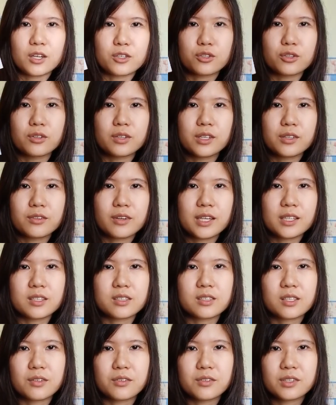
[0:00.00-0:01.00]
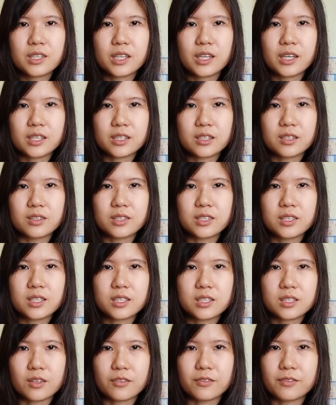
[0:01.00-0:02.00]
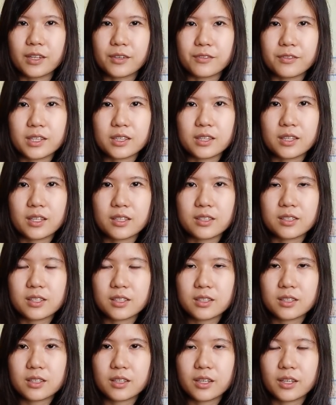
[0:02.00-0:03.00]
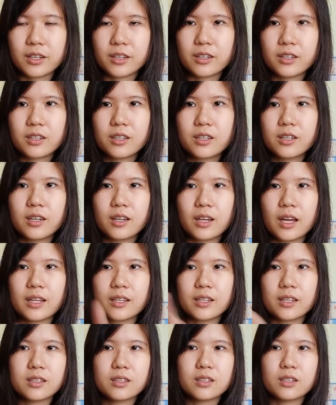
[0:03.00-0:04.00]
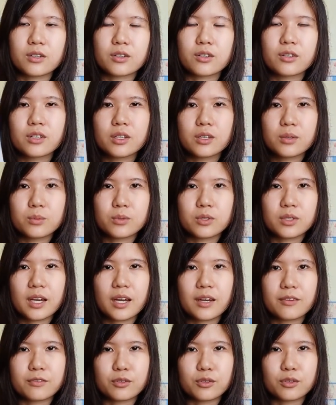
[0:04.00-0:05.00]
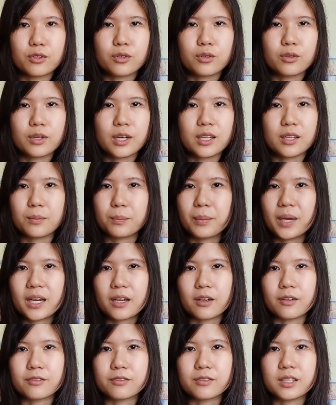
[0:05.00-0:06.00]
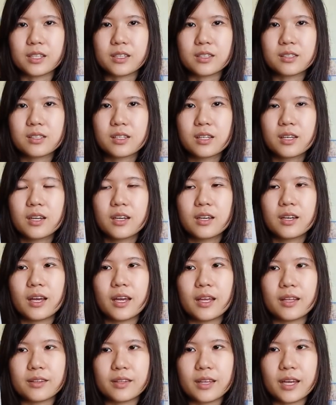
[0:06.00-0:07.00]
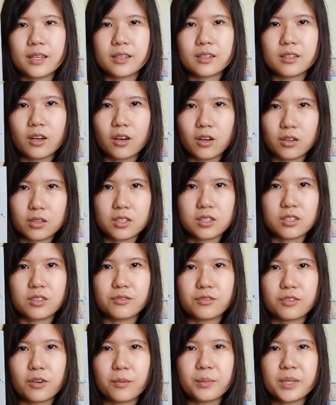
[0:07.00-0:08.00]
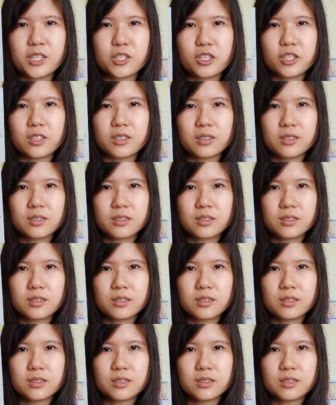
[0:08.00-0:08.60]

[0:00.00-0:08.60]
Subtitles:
I should only write the 7 characteristics of living things here, and then the acronym would have to go at the back of this, and then all this information.